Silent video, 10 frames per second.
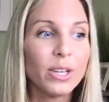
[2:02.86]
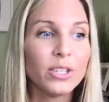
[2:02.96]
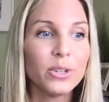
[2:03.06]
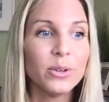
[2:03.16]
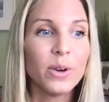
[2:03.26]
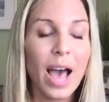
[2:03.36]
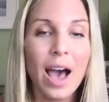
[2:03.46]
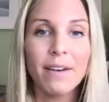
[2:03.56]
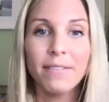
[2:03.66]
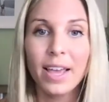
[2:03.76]
to
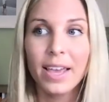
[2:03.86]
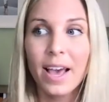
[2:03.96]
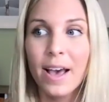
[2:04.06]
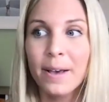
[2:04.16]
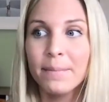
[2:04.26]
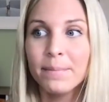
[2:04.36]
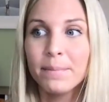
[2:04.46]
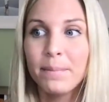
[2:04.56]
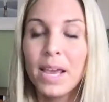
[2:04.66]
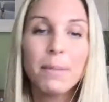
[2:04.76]
have like
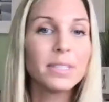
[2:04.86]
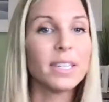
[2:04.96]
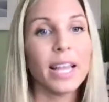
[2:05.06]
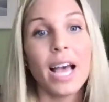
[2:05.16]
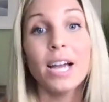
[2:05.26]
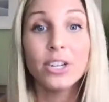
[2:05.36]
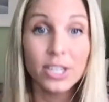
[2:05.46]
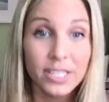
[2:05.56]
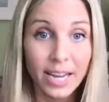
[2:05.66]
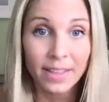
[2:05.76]
be able to like
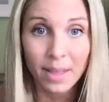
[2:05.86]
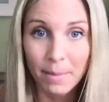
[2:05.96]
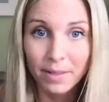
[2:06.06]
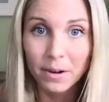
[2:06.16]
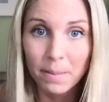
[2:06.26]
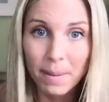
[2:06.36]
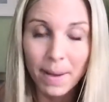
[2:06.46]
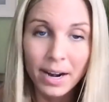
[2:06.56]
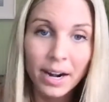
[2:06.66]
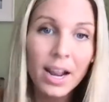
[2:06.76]
understand them a little bit
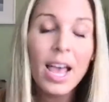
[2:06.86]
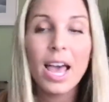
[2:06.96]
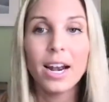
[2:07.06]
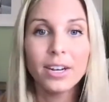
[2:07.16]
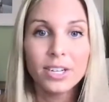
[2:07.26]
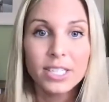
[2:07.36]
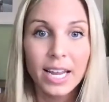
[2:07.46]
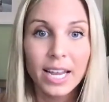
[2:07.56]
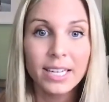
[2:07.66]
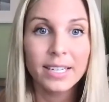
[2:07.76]
better and
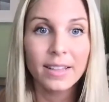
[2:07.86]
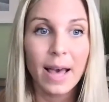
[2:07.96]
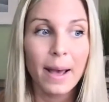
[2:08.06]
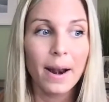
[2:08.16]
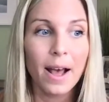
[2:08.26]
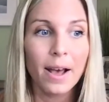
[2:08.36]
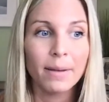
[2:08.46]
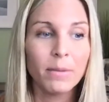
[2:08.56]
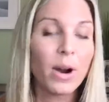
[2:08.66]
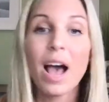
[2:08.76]
understand that
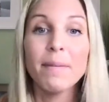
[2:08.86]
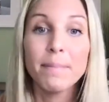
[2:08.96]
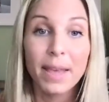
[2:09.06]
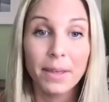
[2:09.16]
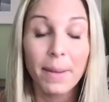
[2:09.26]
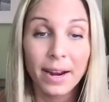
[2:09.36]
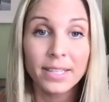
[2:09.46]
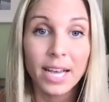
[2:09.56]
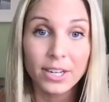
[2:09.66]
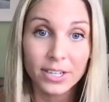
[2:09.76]
or have the
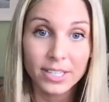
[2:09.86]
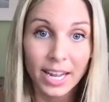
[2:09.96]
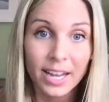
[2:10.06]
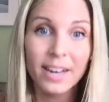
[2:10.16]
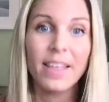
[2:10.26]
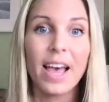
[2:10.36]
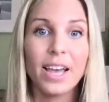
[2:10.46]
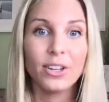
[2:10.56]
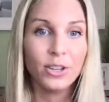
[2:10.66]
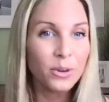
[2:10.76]
parents understand that
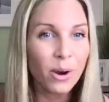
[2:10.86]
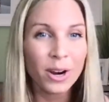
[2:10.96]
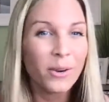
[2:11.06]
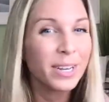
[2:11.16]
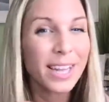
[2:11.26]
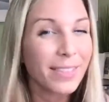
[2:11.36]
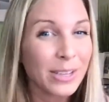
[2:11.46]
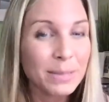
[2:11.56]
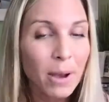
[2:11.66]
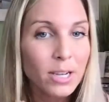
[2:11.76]
you are going to get
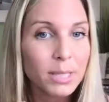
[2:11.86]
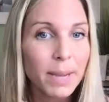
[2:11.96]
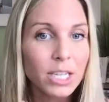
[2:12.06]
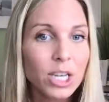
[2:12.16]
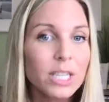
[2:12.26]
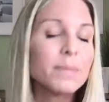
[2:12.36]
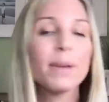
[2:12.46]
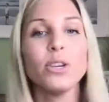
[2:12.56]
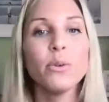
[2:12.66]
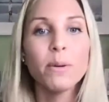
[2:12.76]
those pose pictures,
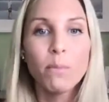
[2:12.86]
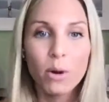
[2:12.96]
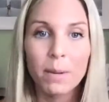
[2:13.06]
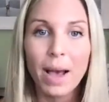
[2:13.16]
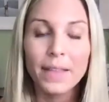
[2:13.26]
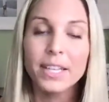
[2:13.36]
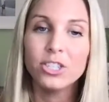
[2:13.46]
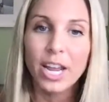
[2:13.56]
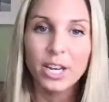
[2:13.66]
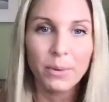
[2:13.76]
but you are more about the
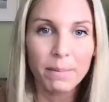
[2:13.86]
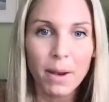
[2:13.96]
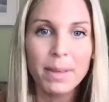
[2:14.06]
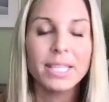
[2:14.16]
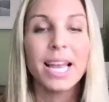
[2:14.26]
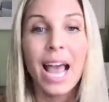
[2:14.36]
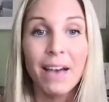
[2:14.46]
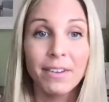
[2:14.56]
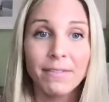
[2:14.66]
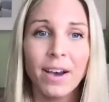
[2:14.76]
genuine moments and
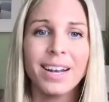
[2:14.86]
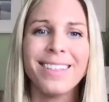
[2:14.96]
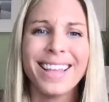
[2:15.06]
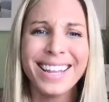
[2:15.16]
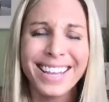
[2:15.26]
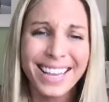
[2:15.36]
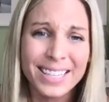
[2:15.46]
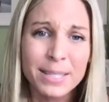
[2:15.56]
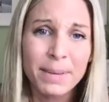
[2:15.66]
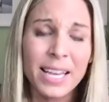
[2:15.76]
having fun and letting
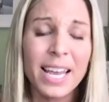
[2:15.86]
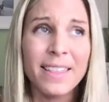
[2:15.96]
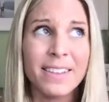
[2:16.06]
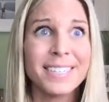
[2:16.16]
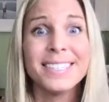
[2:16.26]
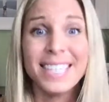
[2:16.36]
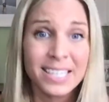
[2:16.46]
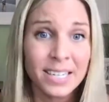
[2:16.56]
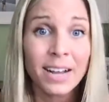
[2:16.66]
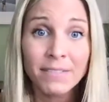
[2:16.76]
kids be in their
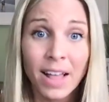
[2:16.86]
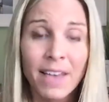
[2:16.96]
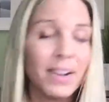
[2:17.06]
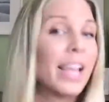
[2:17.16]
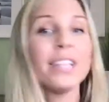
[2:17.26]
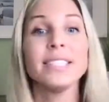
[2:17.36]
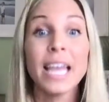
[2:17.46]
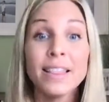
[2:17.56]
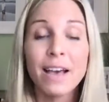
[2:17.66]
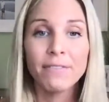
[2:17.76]
season of life. And I
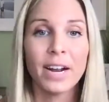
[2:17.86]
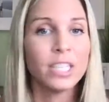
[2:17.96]
say that phrase